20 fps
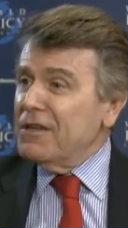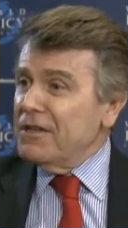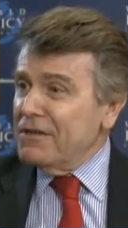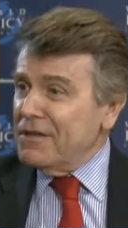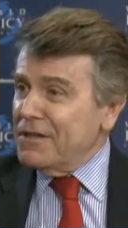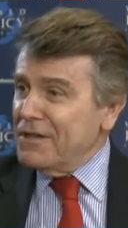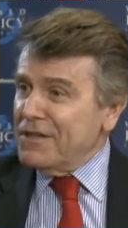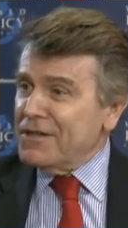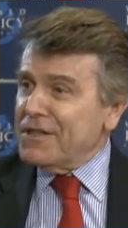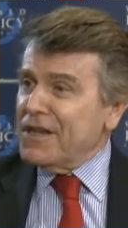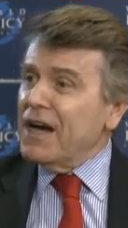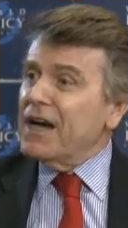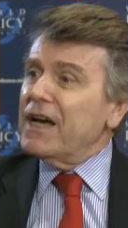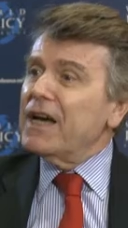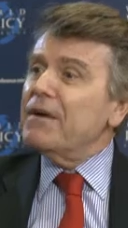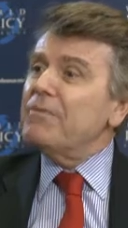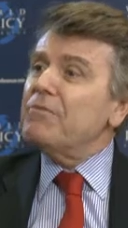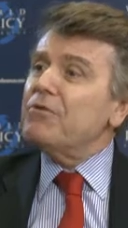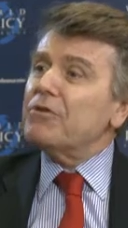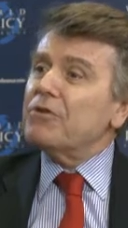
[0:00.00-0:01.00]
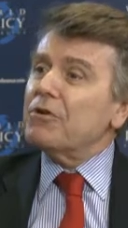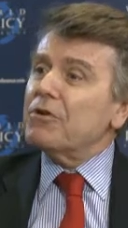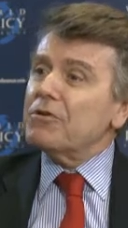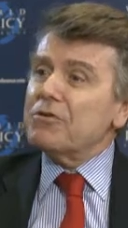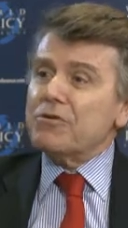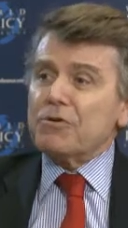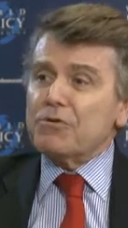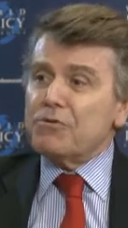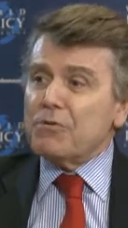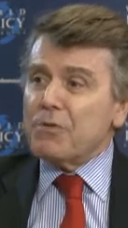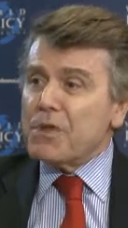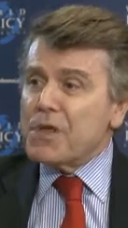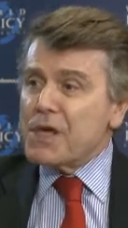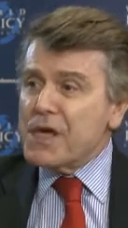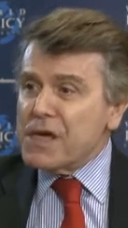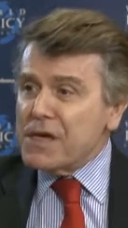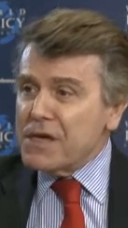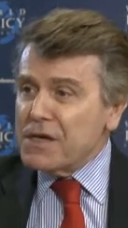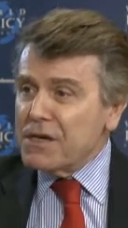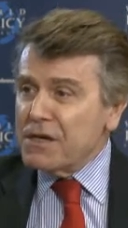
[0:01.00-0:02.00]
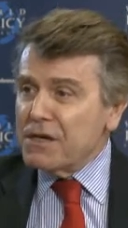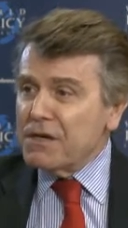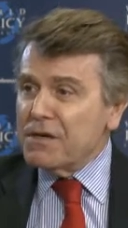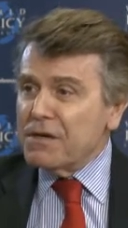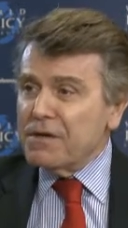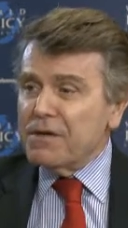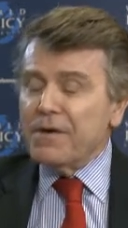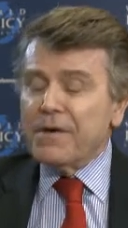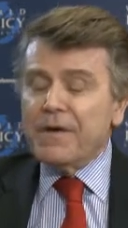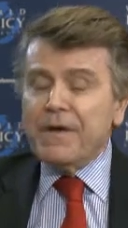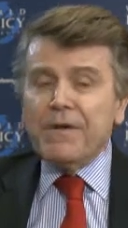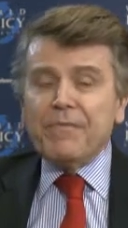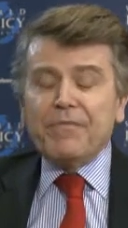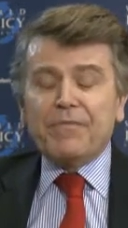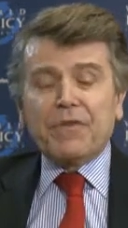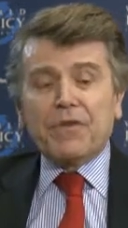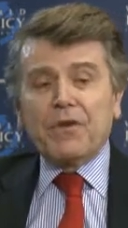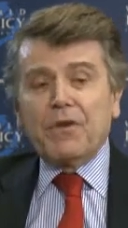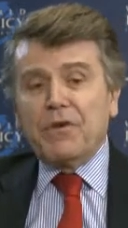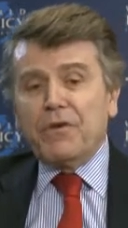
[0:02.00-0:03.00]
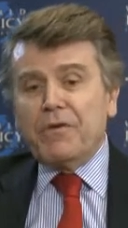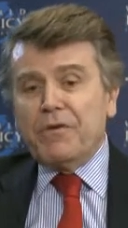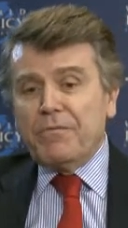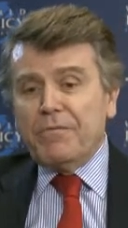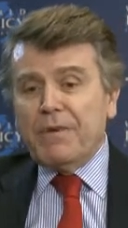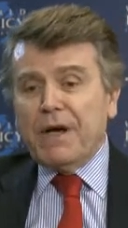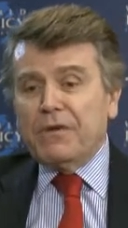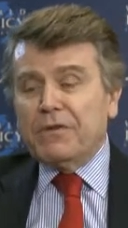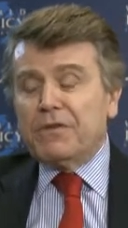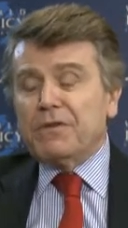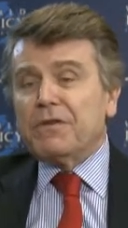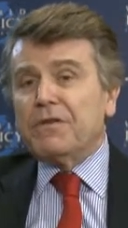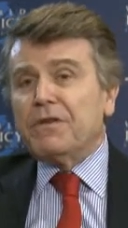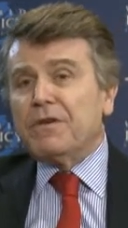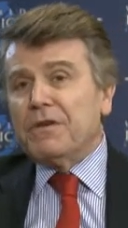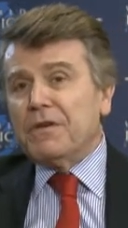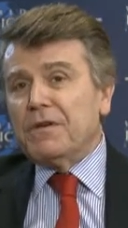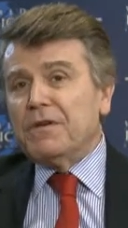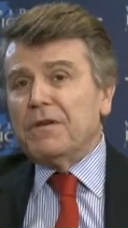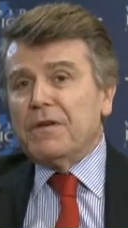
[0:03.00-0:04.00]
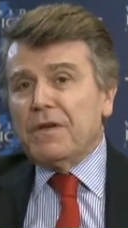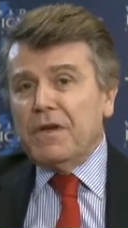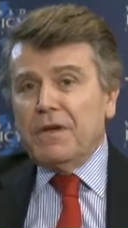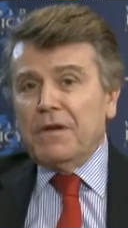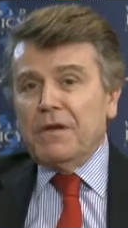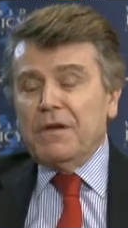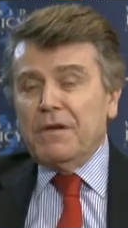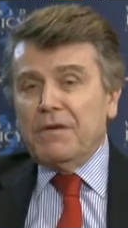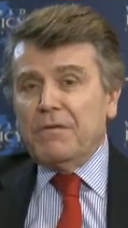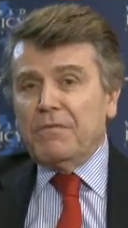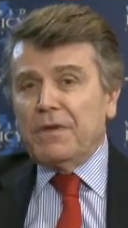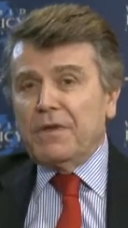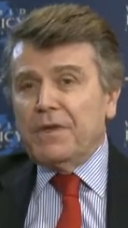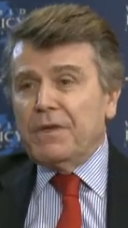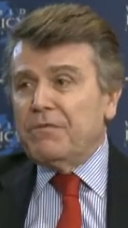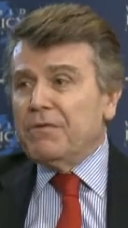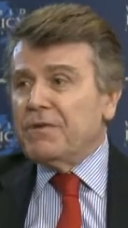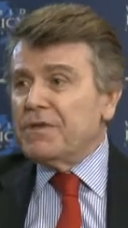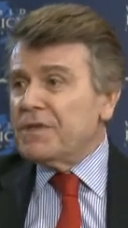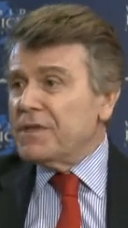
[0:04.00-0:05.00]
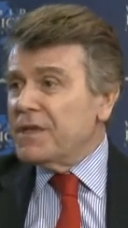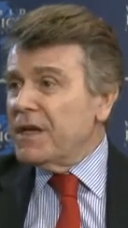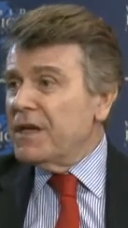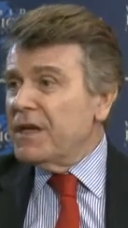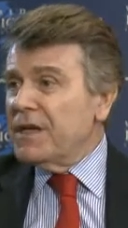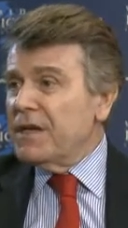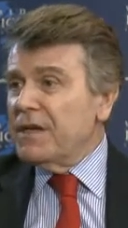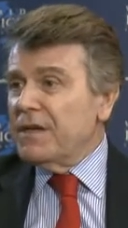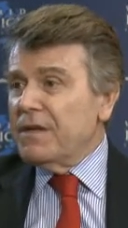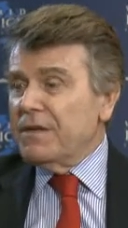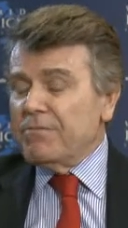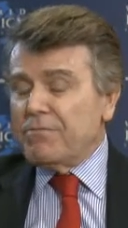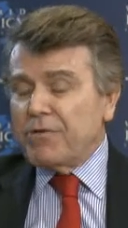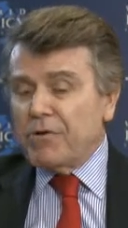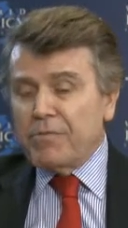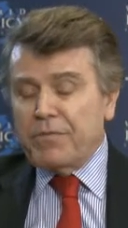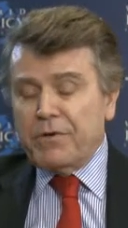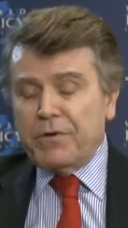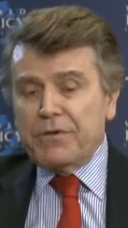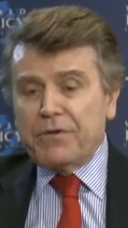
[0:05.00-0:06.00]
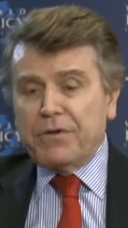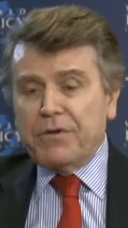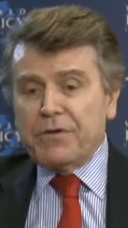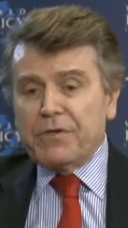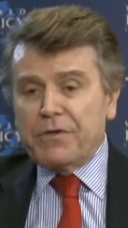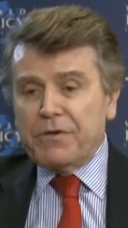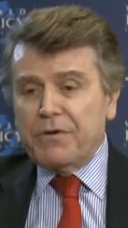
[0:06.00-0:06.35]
in time, so to think about what they would say, proposals.